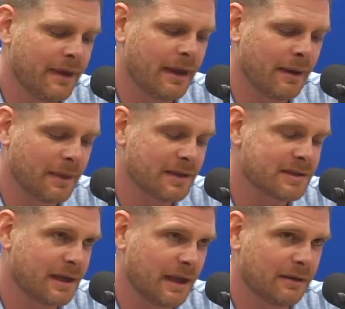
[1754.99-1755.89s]
I'm getting seen
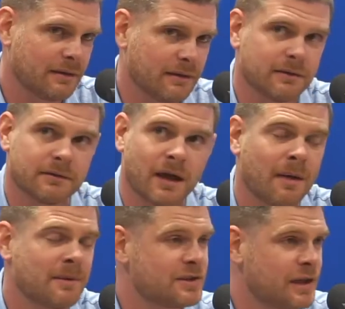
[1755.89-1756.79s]
at
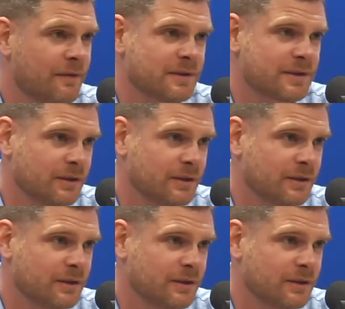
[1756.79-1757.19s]
Thomas Jefferson